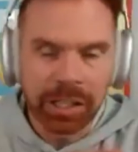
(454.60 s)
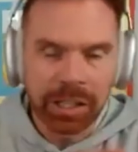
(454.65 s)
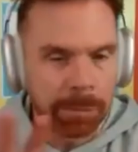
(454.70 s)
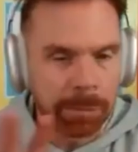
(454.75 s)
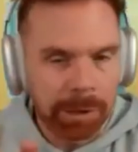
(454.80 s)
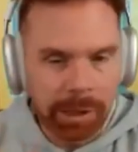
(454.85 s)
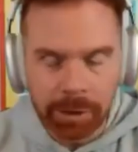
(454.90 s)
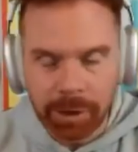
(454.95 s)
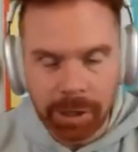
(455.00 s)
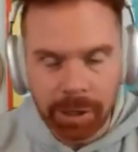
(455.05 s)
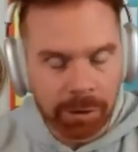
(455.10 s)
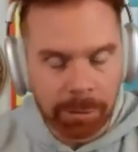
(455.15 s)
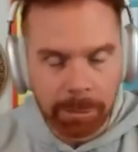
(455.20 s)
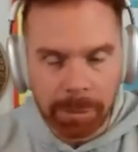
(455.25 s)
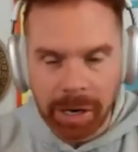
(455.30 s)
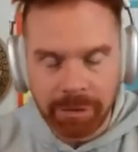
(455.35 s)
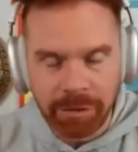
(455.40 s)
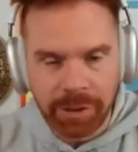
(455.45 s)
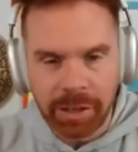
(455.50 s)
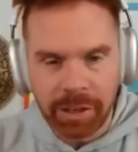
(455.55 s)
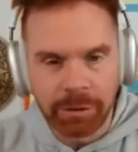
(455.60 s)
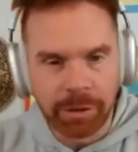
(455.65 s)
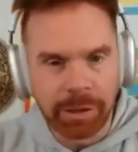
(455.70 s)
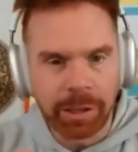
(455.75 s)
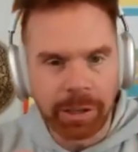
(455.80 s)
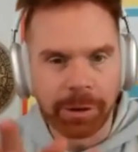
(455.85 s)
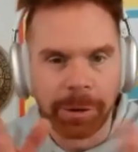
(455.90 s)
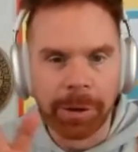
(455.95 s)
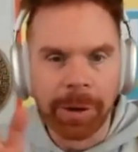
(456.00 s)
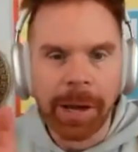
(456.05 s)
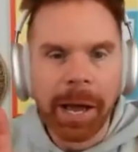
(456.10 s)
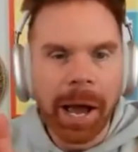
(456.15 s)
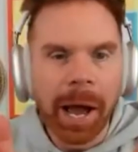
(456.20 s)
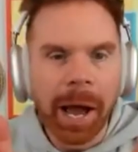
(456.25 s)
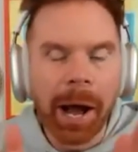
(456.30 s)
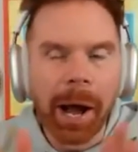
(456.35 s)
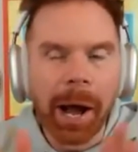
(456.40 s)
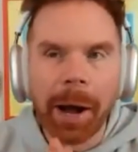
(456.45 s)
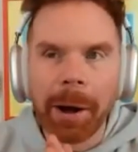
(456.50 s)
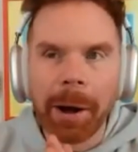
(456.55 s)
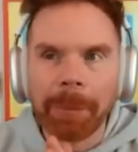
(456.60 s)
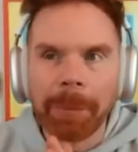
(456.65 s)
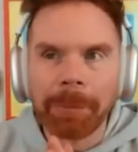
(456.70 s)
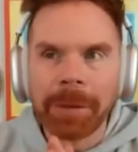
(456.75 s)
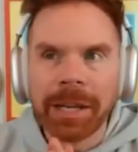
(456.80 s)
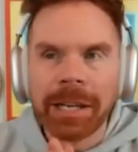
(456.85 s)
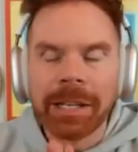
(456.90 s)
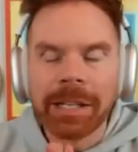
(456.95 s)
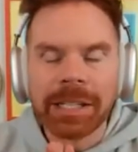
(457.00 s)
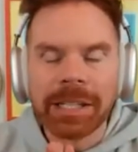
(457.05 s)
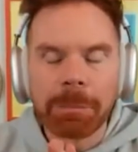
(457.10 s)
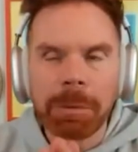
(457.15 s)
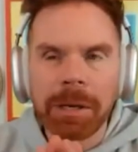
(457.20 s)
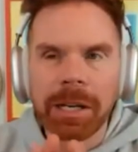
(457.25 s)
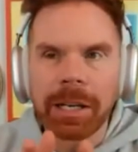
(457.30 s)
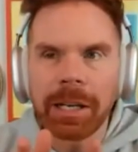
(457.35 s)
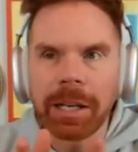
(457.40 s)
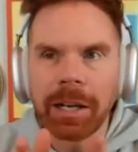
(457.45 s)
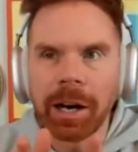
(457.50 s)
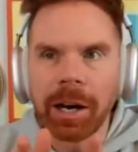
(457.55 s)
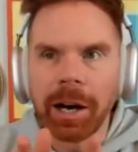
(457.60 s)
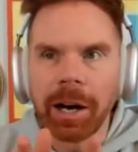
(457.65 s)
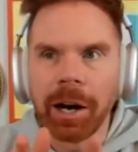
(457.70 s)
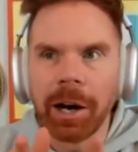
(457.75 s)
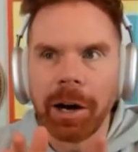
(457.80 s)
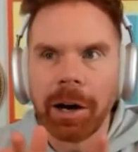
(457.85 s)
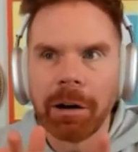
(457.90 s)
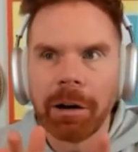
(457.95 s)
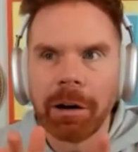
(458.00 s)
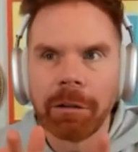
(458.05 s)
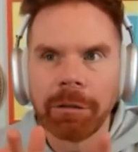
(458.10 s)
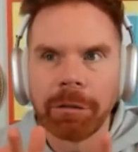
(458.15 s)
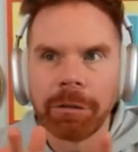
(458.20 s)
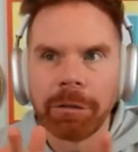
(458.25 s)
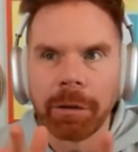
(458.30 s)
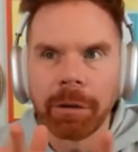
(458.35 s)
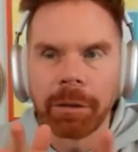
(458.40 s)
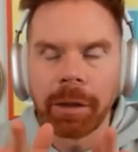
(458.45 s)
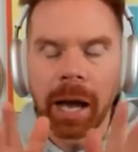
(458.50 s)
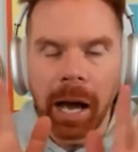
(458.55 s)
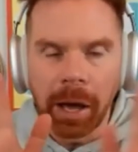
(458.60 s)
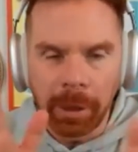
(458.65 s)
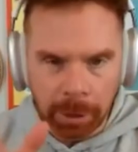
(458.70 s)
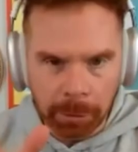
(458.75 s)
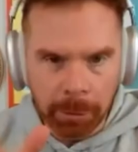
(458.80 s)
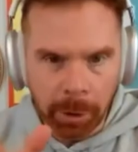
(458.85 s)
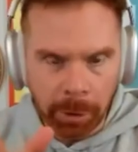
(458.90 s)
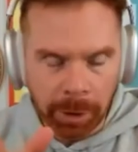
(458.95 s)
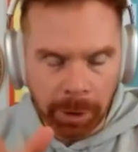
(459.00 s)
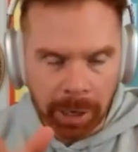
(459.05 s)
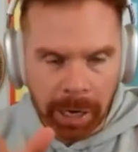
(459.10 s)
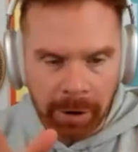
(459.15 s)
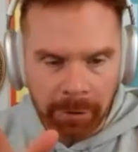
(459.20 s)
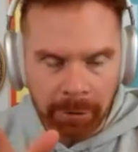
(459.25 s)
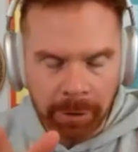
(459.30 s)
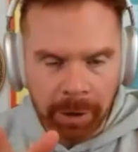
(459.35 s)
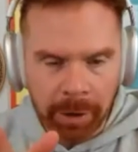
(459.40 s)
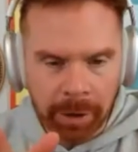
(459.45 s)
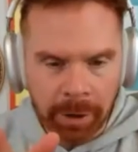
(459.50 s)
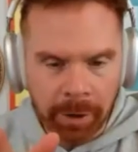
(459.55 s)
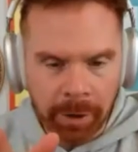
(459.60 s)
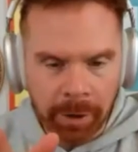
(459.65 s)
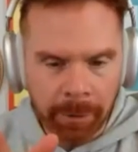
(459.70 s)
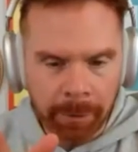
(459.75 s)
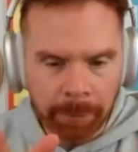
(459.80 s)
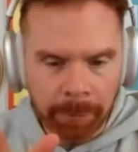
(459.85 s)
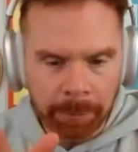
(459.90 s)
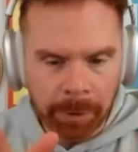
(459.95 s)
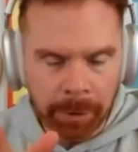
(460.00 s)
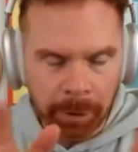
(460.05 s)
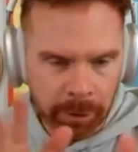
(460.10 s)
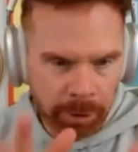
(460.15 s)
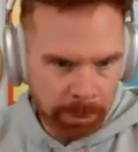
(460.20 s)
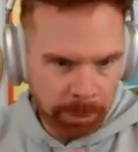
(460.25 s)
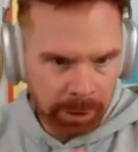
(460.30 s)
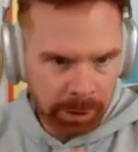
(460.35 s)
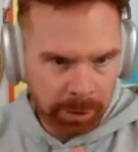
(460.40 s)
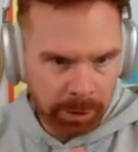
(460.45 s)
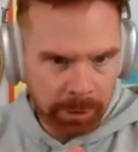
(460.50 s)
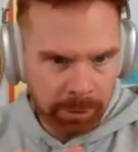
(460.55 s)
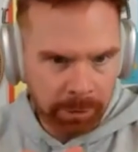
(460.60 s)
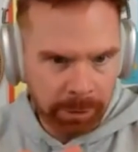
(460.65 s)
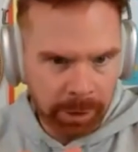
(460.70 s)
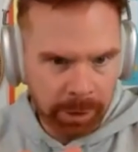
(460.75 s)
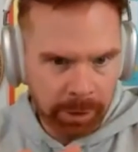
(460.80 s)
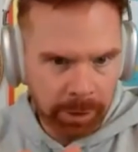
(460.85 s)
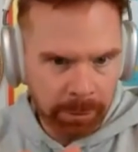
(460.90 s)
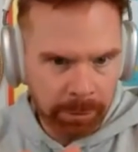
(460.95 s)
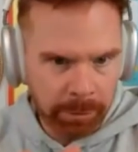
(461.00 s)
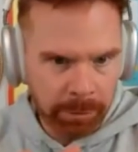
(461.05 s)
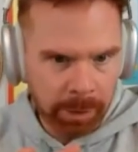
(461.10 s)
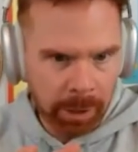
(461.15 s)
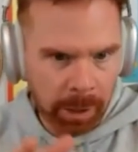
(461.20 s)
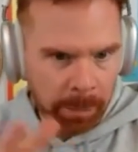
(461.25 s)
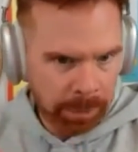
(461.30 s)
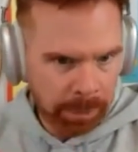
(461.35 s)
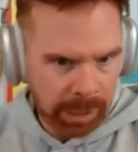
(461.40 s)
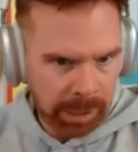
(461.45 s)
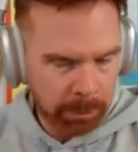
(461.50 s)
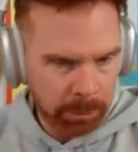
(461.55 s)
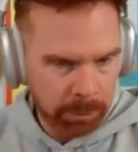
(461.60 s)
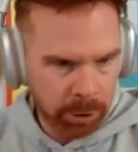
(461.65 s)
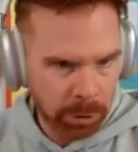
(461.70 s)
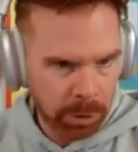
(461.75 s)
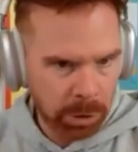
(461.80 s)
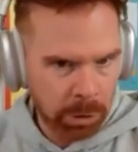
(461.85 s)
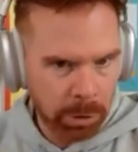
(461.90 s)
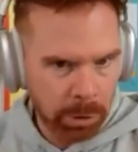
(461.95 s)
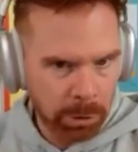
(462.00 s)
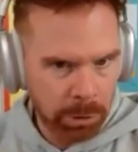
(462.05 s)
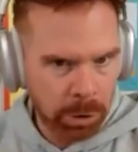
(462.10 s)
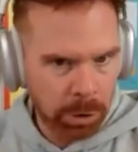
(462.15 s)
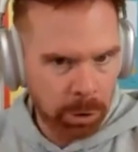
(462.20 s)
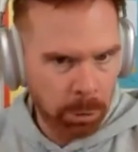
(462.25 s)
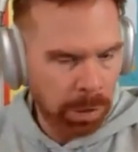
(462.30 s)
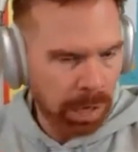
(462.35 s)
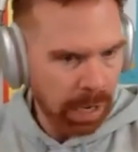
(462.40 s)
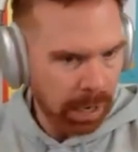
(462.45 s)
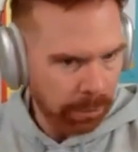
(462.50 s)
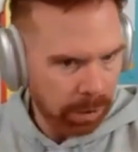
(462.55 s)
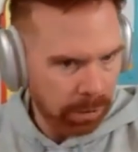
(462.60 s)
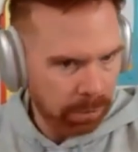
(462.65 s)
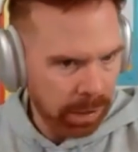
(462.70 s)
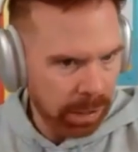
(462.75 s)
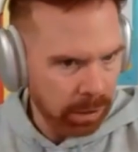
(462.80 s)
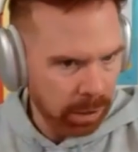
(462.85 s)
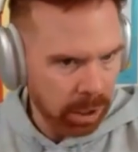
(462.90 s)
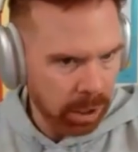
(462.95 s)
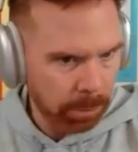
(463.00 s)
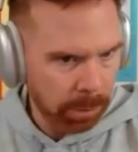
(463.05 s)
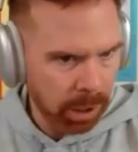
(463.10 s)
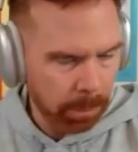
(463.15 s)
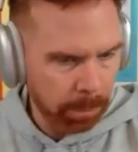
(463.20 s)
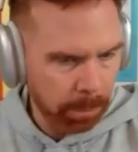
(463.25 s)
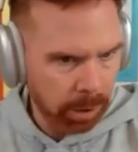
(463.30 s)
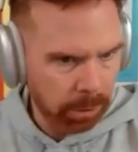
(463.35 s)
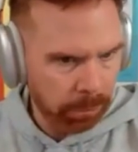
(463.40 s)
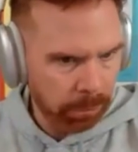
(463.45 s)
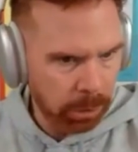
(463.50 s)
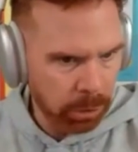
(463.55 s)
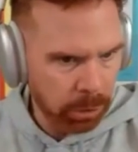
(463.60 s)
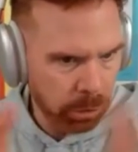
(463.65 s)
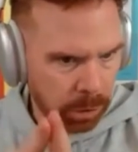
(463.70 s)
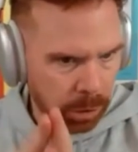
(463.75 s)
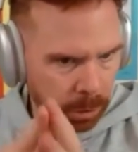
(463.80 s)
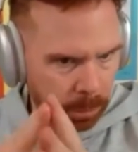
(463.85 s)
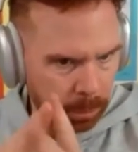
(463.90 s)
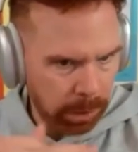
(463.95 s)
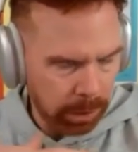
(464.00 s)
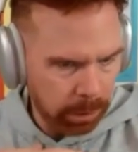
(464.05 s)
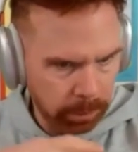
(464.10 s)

Trust me, they're never my favorite either. Um, speaking of on the road, I have a, a little bit of a update. I'm sure you know too. We have an event coming up in the future, don't we?